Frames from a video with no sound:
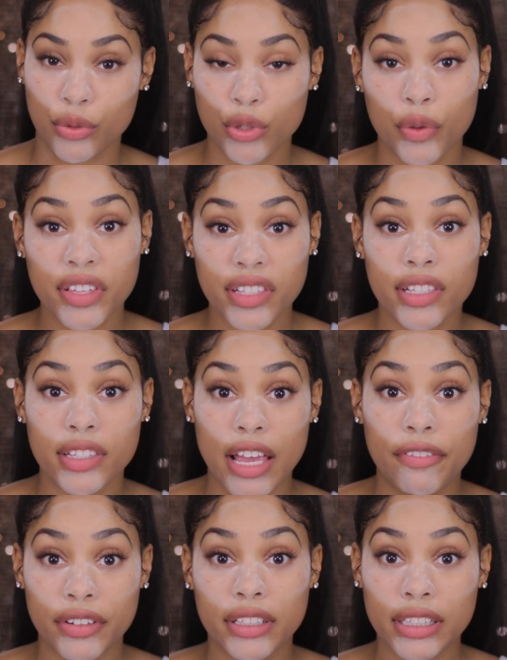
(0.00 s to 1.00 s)
So this is
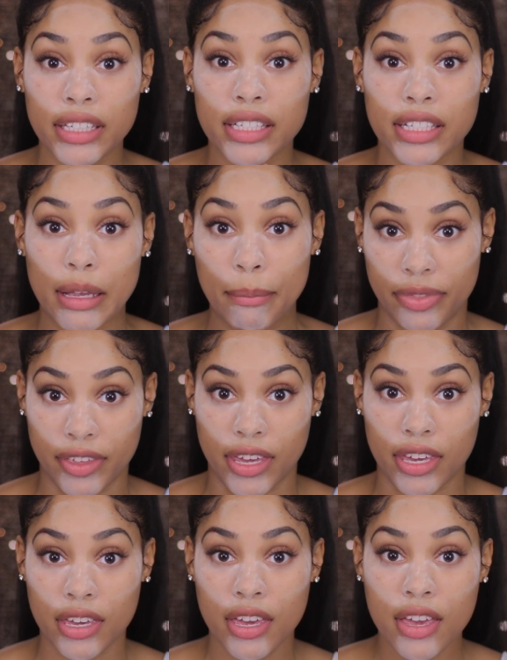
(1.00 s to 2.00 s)
definitely
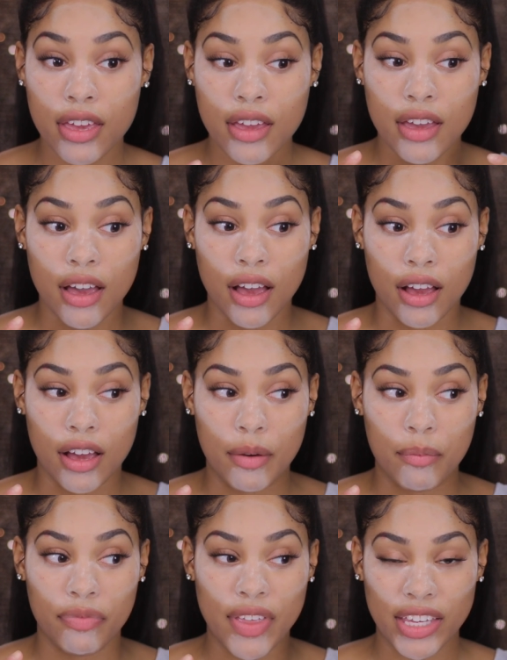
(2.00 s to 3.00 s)
something
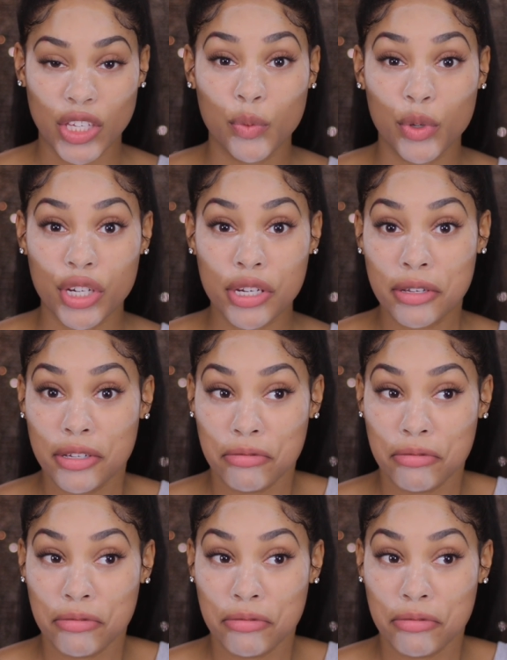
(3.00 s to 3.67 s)
um, that you would